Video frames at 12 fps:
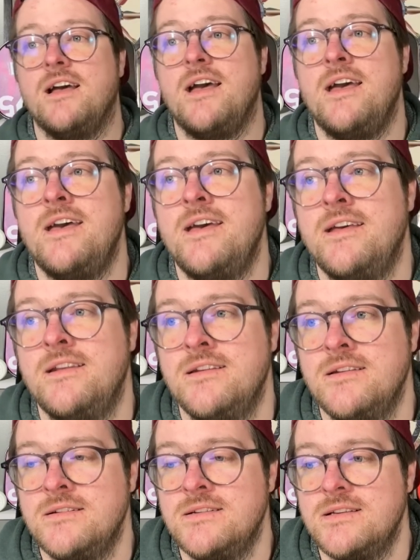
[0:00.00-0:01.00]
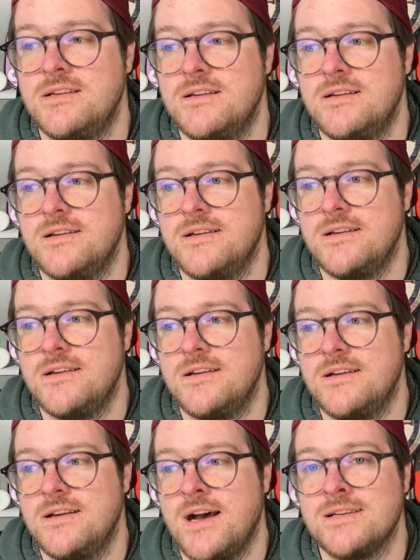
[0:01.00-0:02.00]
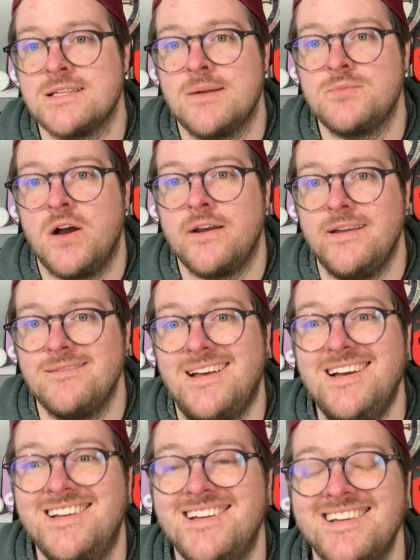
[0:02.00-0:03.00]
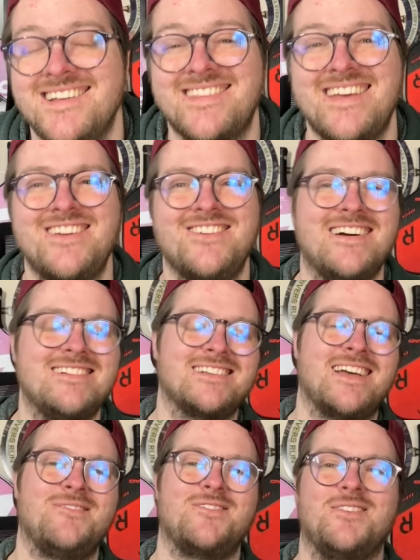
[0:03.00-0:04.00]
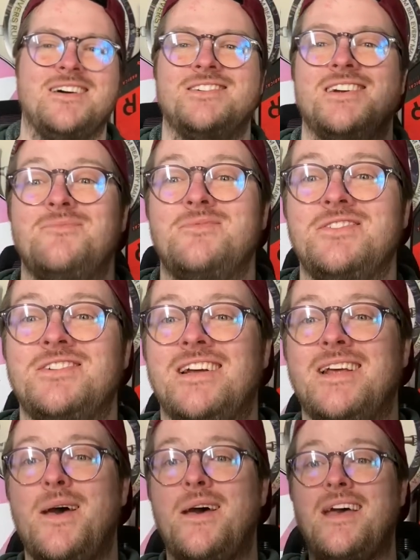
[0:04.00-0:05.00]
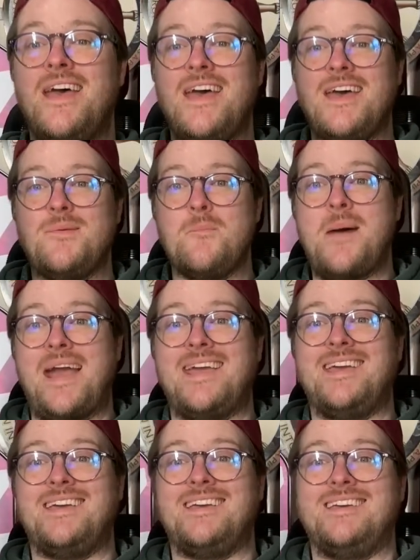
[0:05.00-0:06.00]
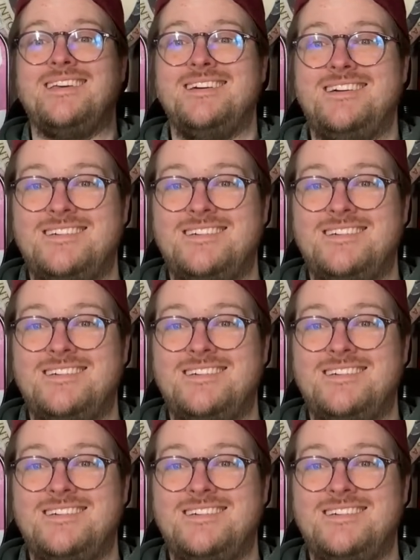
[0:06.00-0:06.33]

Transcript: and I'll stop talking. Thank you guys again for watching. I appreciate it, and bye.